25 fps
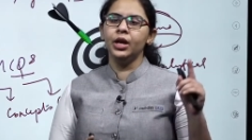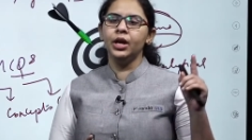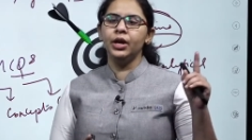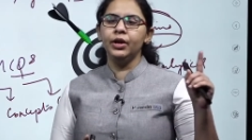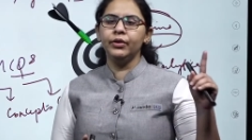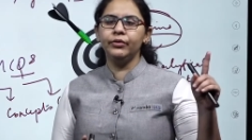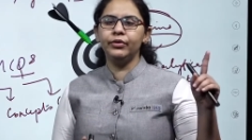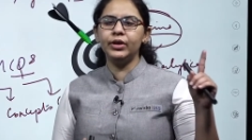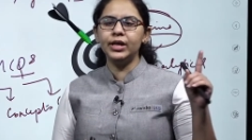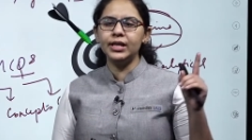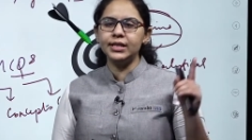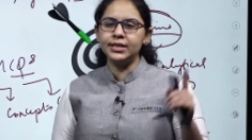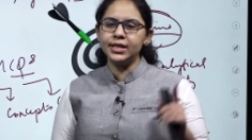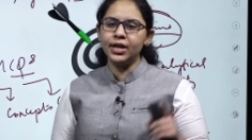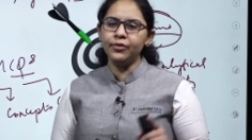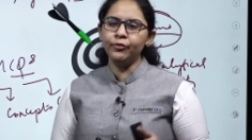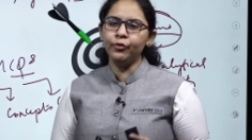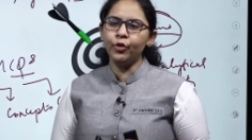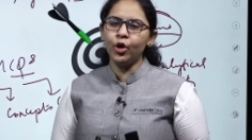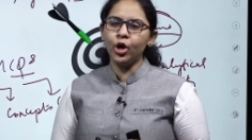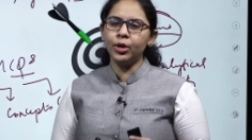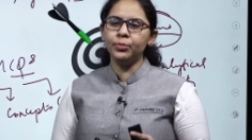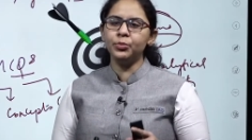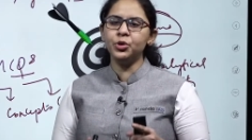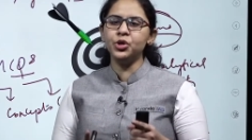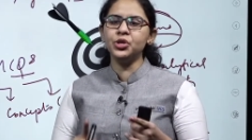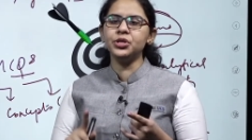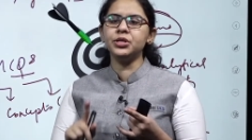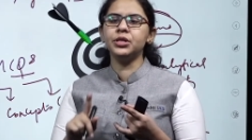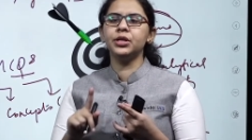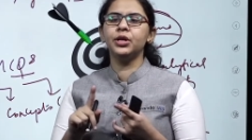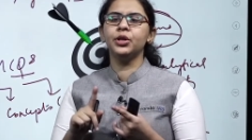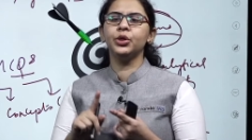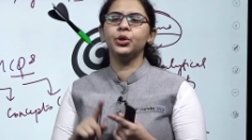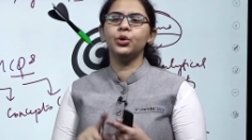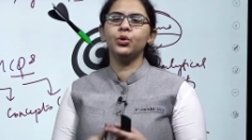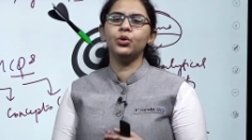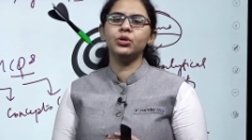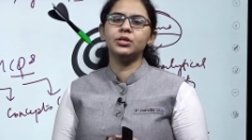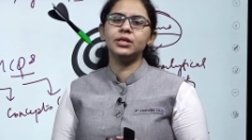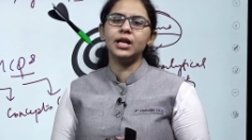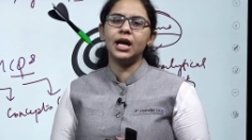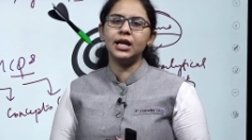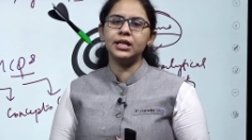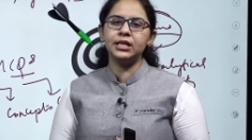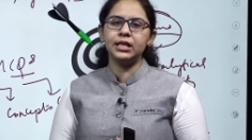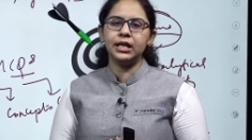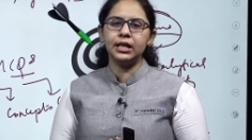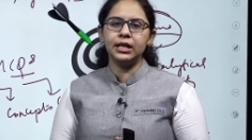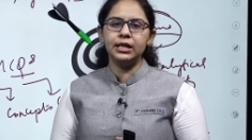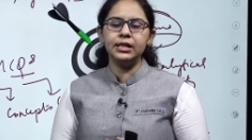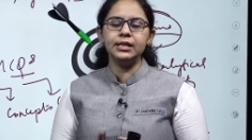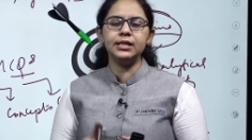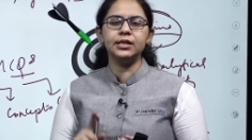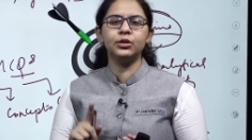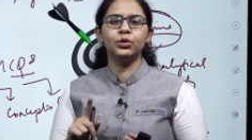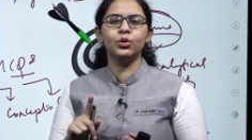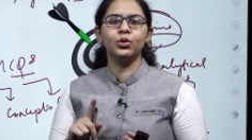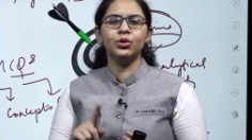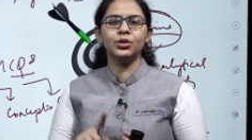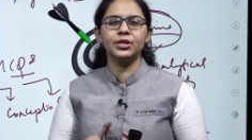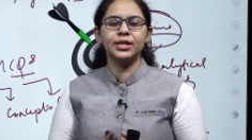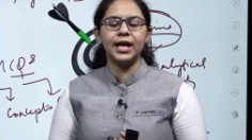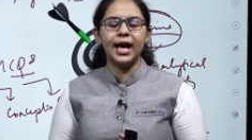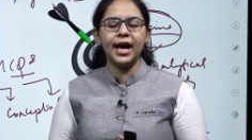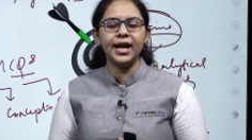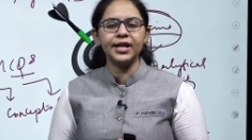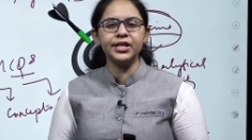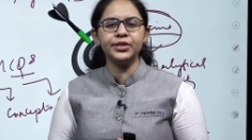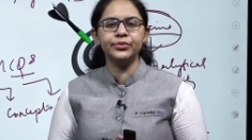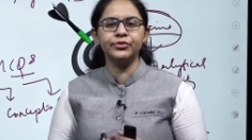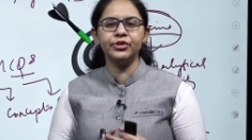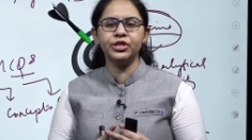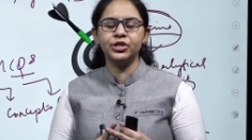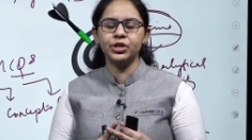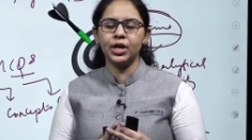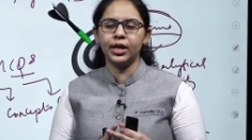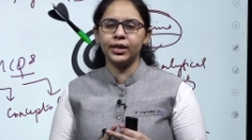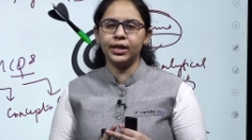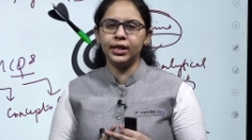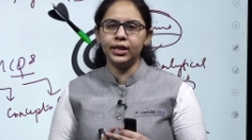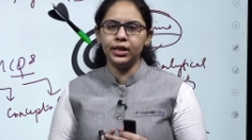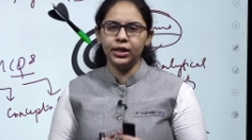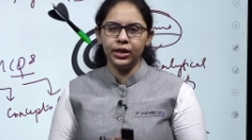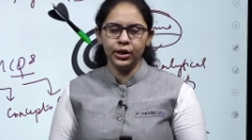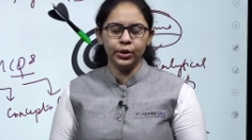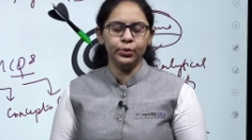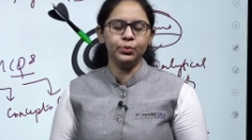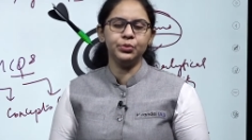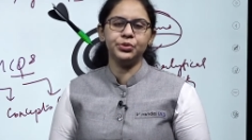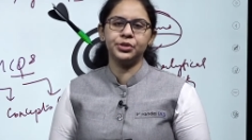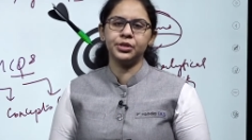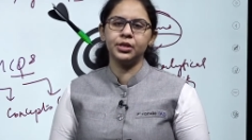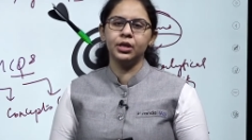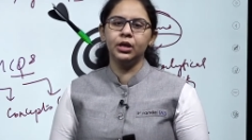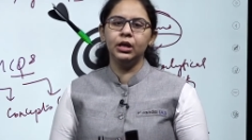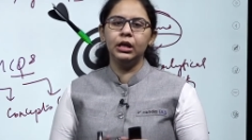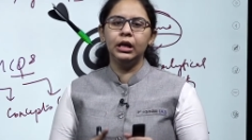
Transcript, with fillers: First and foremost, those articles, those acts which are in news,